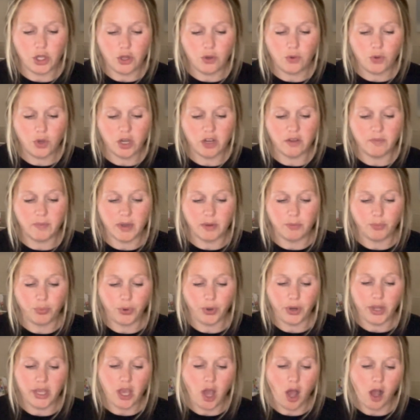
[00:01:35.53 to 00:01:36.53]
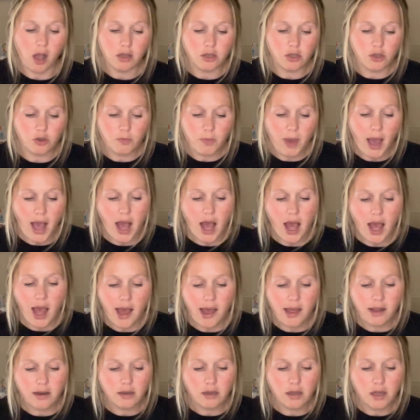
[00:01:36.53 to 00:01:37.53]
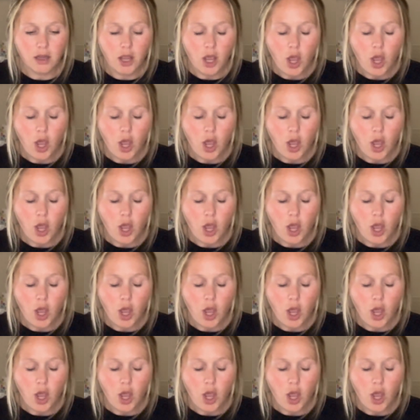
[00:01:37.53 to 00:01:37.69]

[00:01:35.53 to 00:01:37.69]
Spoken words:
you could have been preoccupied,